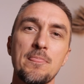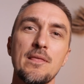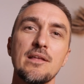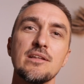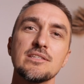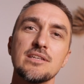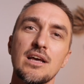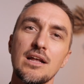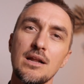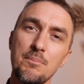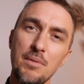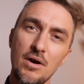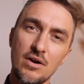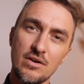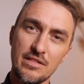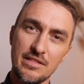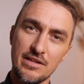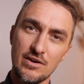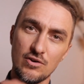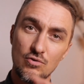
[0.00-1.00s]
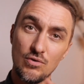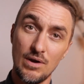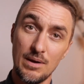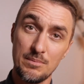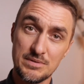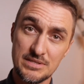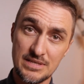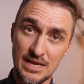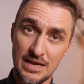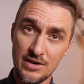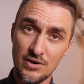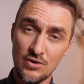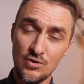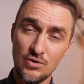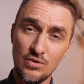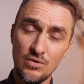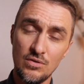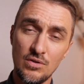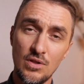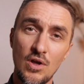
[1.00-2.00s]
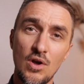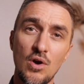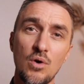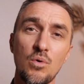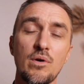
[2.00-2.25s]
And it's kind of part of their Krebs cycle,